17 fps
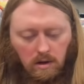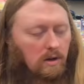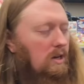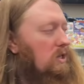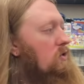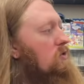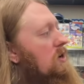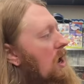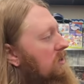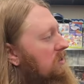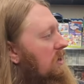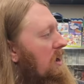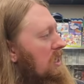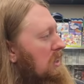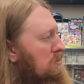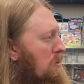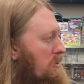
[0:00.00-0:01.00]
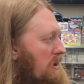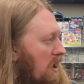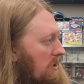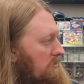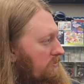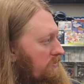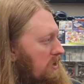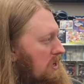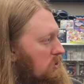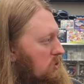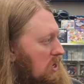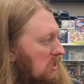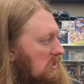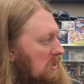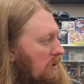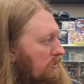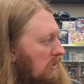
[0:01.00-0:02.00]
Did you talk to Haytham about
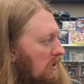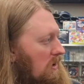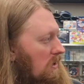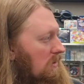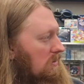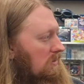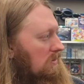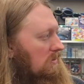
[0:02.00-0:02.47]
VHS tapes at all?